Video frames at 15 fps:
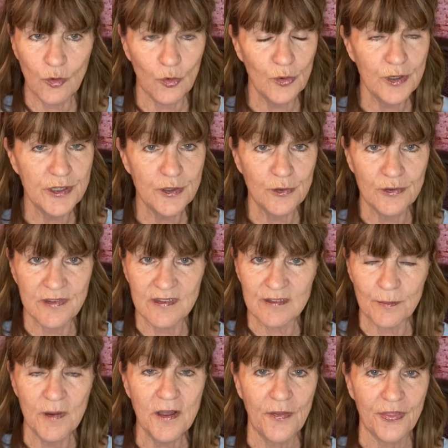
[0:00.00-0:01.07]
earlier this
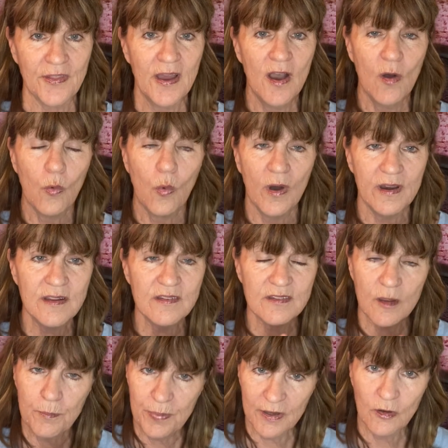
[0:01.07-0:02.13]
month, what is
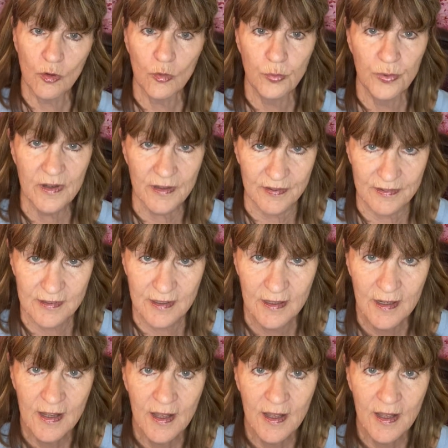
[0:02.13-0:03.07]
the bigger risk?